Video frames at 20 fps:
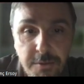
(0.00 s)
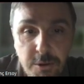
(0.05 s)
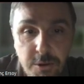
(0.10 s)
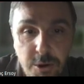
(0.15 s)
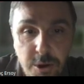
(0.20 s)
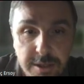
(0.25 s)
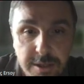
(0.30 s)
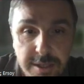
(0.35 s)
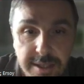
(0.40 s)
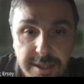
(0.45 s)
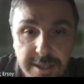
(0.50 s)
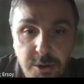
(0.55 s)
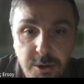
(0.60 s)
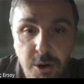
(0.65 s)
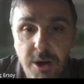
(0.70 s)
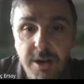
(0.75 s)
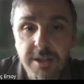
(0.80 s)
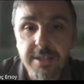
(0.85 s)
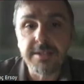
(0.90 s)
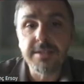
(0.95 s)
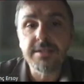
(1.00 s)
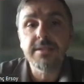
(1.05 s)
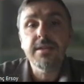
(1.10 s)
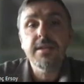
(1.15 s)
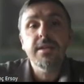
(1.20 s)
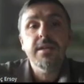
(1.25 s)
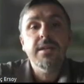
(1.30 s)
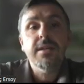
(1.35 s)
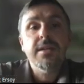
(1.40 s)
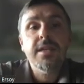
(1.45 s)
you consider the order,
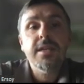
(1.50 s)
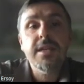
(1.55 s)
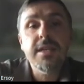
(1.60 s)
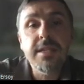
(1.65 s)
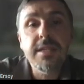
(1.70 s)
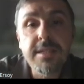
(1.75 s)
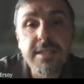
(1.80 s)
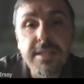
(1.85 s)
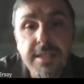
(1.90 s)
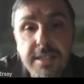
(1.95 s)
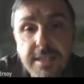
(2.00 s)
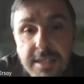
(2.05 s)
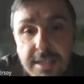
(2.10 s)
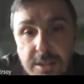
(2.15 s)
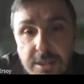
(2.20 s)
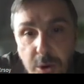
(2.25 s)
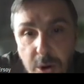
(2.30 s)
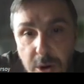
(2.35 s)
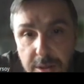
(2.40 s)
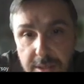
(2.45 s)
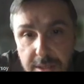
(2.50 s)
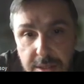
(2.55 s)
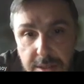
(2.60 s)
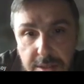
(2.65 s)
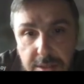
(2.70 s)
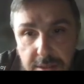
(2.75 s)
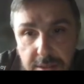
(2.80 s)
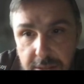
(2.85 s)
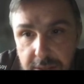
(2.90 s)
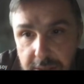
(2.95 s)
this order
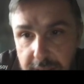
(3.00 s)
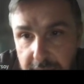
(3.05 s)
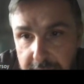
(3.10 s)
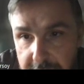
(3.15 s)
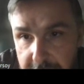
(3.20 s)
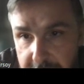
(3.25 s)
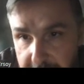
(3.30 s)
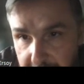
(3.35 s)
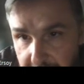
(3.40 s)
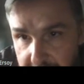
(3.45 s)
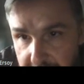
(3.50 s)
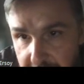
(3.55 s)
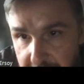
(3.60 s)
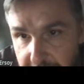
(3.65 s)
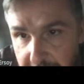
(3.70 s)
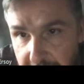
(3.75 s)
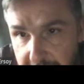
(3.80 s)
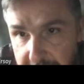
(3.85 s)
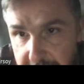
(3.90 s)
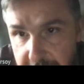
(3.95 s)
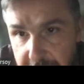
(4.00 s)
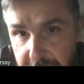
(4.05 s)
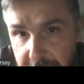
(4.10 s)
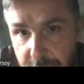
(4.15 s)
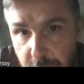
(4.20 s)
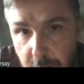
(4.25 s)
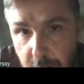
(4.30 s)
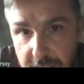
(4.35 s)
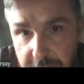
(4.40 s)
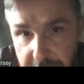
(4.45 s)
that can divide
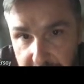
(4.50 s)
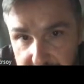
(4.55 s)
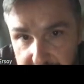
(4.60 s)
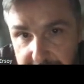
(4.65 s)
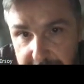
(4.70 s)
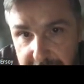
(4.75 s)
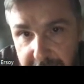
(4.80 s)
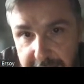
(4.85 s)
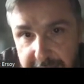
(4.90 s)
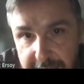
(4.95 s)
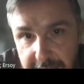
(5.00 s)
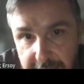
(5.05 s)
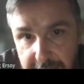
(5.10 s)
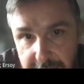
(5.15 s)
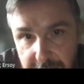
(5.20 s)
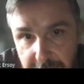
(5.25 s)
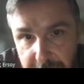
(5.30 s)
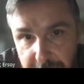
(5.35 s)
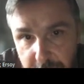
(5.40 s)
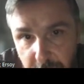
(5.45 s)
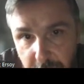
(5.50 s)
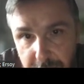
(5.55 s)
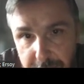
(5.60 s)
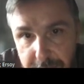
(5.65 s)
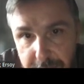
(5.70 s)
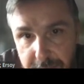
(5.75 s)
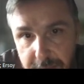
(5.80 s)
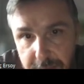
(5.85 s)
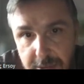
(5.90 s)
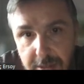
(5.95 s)
41 again can come
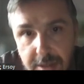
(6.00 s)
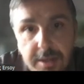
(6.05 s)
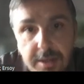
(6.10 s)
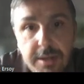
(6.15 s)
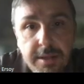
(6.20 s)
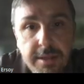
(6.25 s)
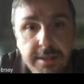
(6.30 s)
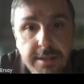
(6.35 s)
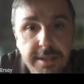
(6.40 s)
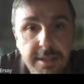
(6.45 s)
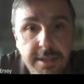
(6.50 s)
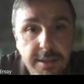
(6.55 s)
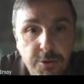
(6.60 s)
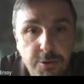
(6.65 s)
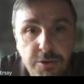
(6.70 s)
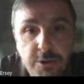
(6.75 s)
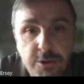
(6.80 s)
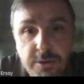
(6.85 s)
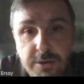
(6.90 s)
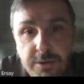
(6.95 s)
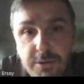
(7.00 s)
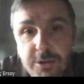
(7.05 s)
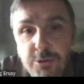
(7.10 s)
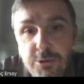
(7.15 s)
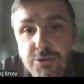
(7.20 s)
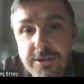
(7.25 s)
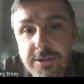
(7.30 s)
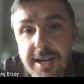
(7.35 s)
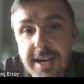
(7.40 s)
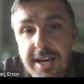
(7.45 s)
from the q
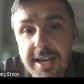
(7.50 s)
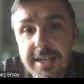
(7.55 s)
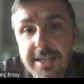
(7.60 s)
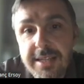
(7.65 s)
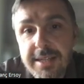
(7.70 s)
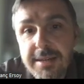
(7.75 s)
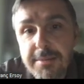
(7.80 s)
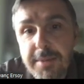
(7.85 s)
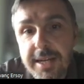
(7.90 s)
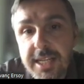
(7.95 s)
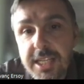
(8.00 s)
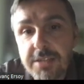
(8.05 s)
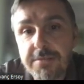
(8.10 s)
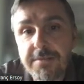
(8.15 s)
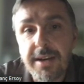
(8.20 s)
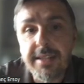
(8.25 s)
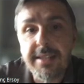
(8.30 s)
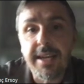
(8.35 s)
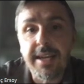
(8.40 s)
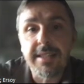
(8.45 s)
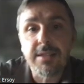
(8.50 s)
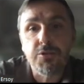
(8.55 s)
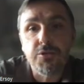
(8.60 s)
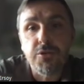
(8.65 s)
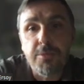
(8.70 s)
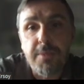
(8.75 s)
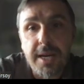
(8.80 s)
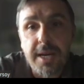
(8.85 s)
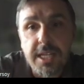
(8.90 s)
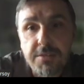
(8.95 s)
square minus 1, and
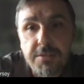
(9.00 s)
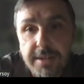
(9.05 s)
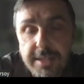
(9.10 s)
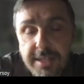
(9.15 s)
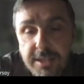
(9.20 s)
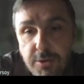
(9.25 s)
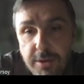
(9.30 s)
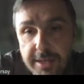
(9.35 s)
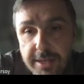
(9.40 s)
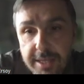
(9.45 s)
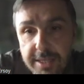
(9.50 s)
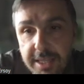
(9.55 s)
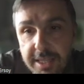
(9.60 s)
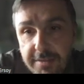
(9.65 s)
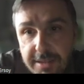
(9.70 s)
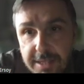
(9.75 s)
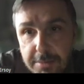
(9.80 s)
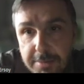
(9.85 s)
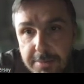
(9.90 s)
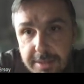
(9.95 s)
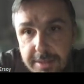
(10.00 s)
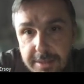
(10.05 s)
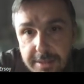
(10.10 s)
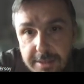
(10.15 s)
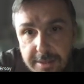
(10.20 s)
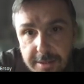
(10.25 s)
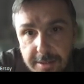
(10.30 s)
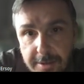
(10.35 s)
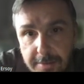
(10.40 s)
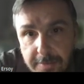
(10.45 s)
q minus 1 is already divisible.
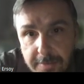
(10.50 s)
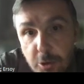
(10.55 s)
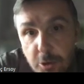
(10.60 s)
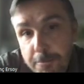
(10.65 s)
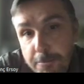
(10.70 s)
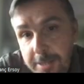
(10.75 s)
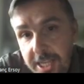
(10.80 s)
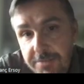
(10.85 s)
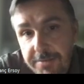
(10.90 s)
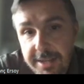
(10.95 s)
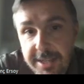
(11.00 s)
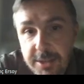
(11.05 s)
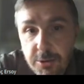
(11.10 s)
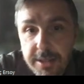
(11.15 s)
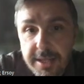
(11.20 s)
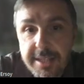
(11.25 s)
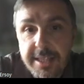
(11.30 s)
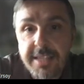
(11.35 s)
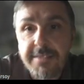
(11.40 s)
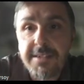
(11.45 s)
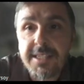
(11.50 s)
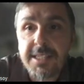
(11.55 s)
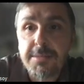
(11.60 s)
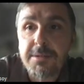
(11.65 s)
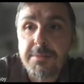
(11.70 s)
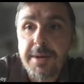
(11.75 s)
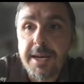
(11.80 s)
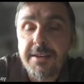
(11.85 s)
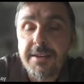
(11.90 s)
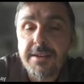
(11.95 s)
Q plus 1 is already
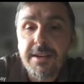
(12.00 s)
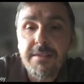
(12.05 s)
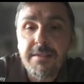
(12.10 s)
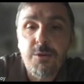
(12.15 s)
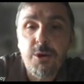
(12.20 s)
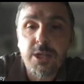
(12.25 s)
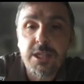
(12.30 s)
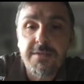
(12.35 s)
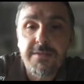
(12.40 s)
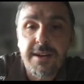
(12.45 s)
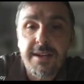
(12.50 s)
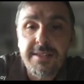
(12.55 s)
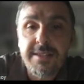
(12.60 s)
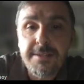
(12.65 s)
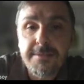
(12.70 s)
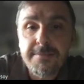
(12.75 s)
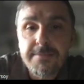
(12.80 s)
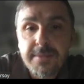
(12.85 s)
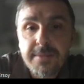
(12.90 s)
divisible by 41.